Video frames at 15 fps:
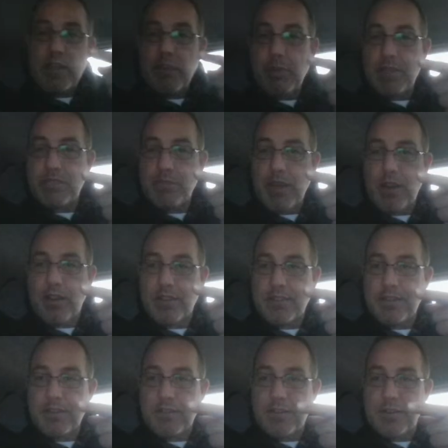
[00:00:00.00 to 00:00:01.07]
piece of metal in the
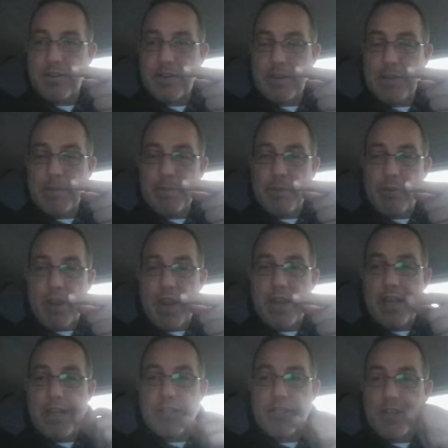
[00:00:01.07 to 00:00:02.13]
cylinder, right?
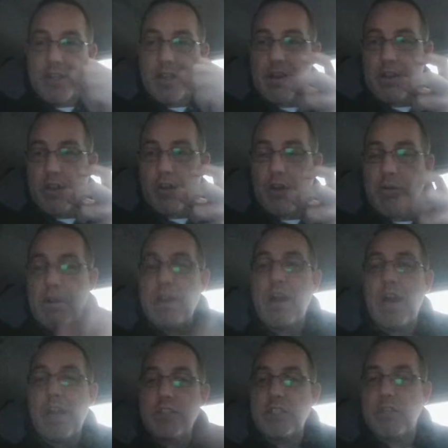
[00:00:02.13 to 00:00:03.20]
And it's going to get glowing red hot
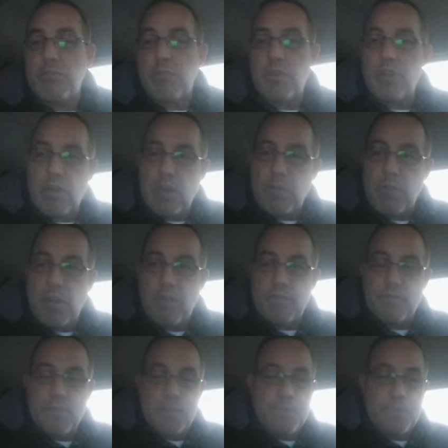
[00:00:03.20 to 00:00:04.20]
and it's going to burn the carbon off of it.